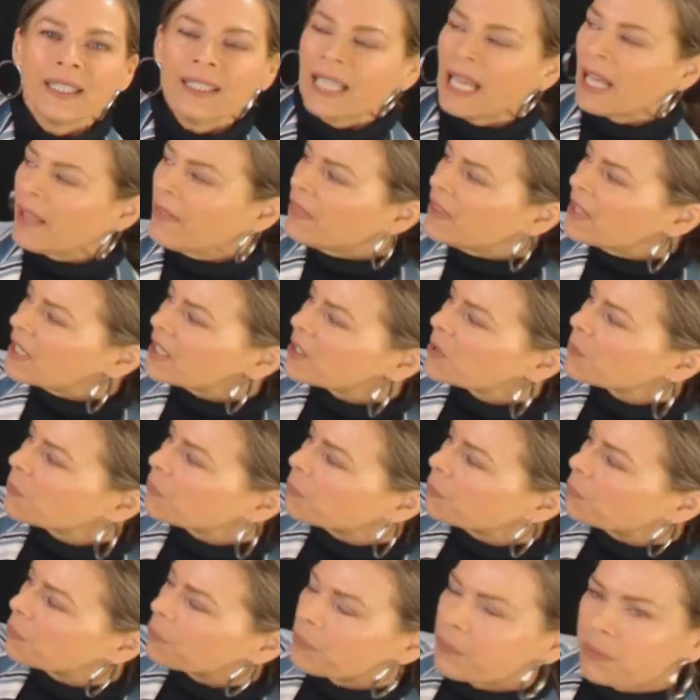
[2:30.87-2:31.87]
And this,
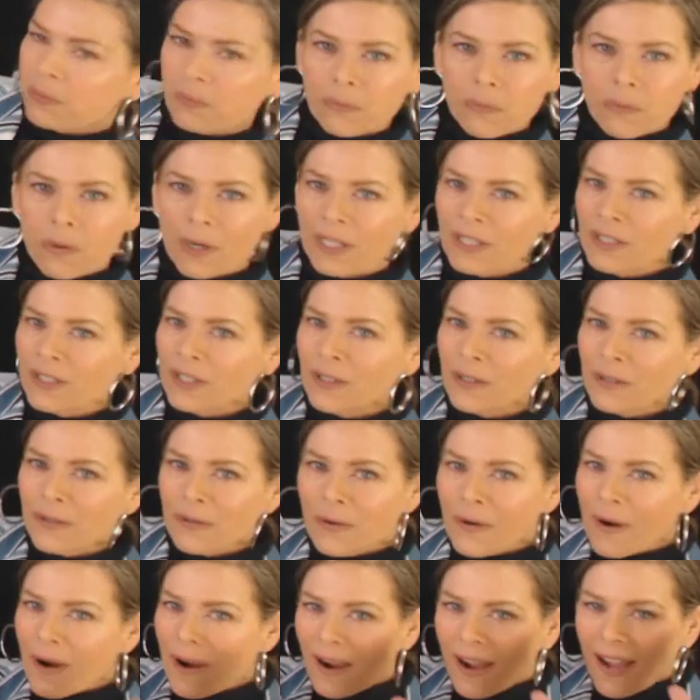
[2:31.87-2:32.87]
when
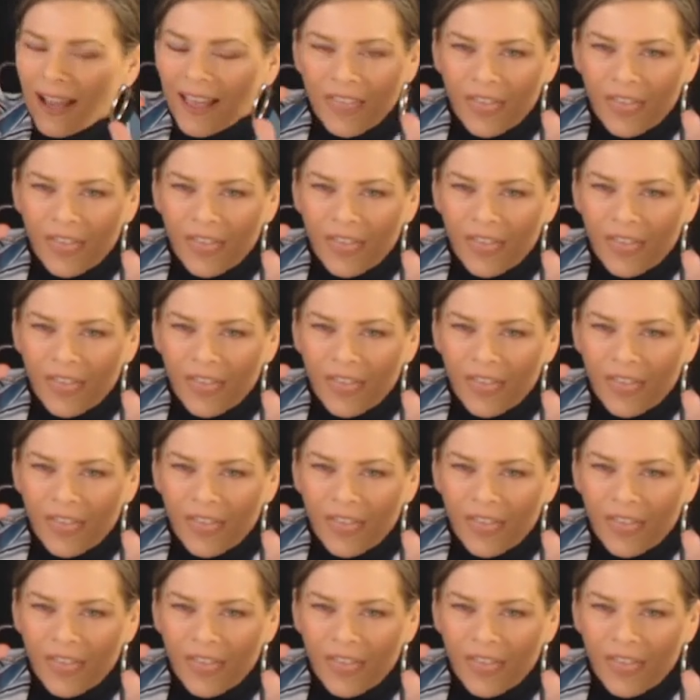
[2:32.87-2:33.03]
you